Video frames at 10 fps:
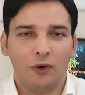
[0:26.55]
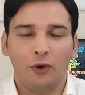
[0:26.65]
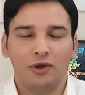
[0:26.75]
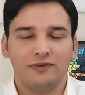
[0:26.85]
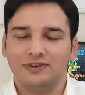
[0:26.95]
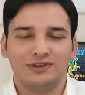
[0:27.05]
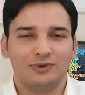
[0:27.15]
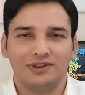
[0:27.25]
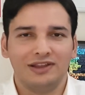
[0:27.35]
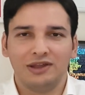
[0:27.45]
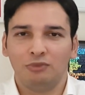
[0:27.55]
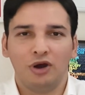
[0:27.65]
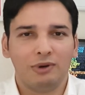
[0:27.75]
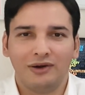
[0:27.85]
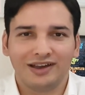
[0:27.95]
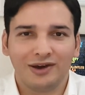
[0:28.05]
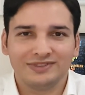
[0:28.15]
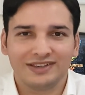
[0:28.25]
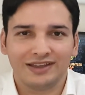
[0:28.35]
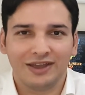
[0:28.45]
or if you just want to learn more about
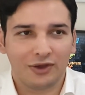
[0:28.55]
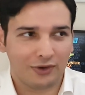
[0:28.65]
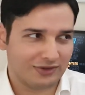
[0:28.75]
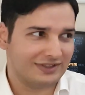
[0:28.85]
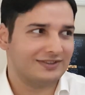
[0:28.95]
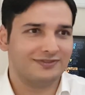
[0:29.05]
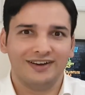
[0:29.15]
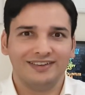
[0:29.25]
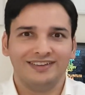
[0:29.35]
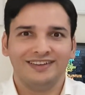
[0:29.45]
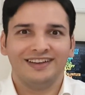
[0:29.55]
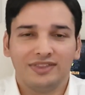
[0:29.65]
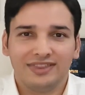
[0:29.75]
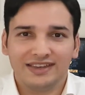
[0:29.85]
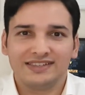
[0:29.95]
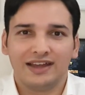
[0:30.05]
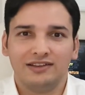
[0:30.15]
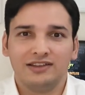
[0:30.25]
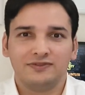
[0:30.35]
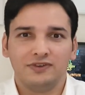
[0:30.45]
accounting because it's fun, this
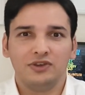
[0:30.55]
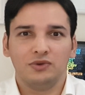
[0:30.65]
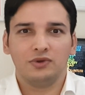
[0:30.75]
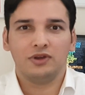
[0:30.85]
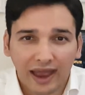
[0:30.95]
channel is for you.